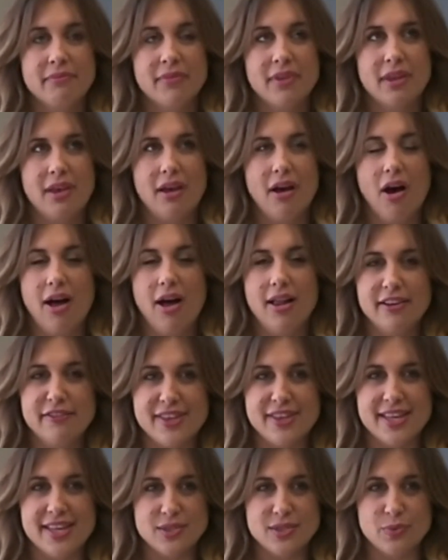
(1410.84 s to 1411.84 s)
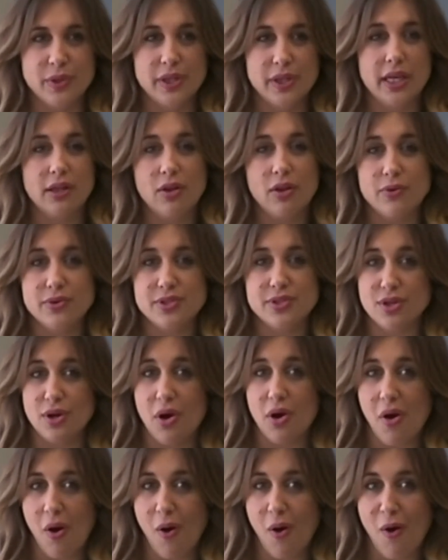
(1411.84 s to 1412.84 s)
all of this really close to
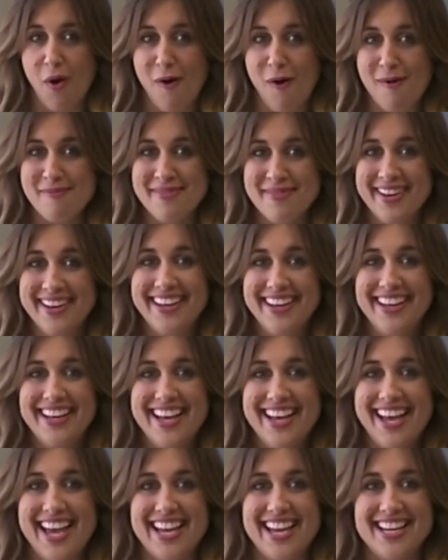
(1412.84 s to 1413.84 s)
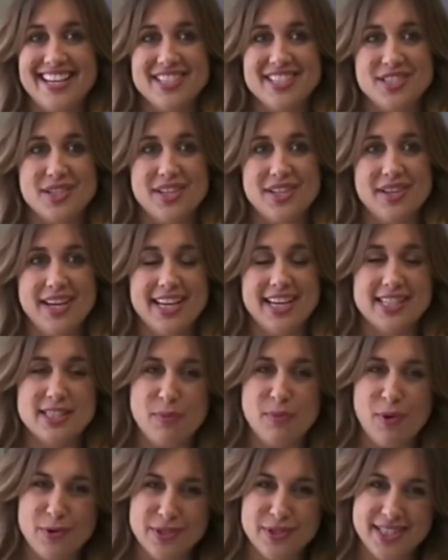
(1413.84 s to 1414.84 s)
home and
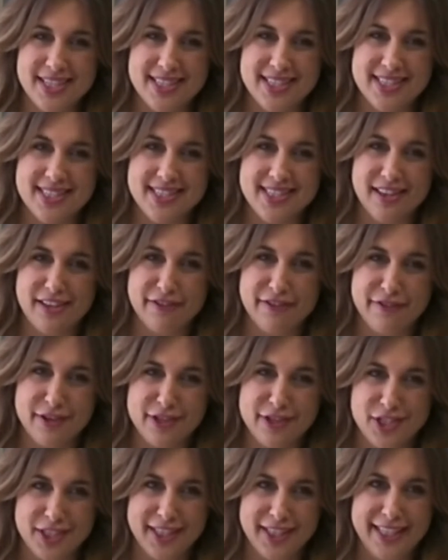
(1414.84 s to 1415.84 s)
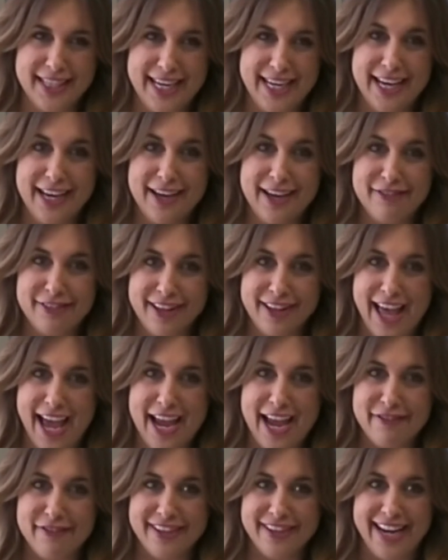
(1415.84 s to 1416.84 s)
exposed us to the fragility of
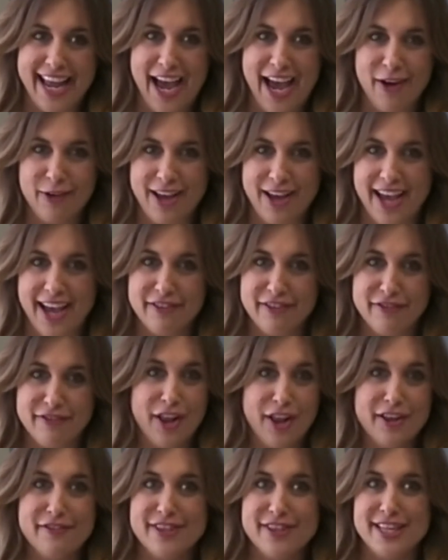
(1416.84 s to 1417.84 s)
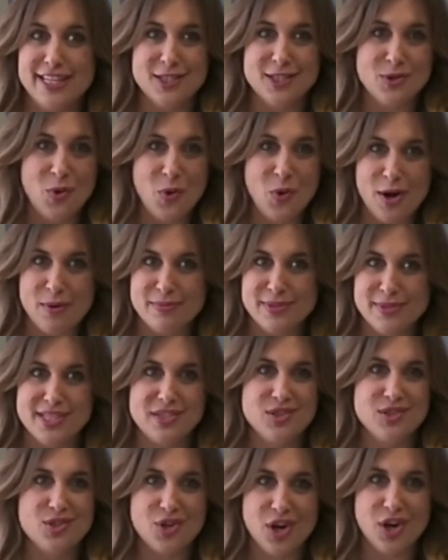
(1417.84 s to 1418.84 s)
life and how kind of all of these norms
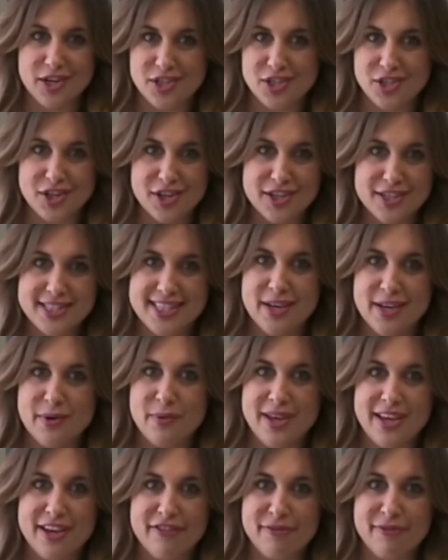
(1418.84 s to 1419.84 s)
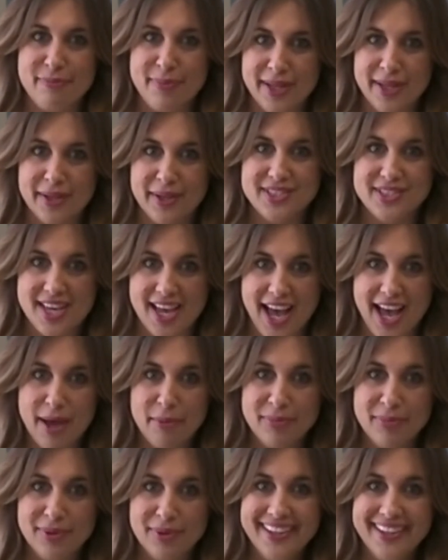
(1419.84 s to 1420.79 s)
and structures that we've built up,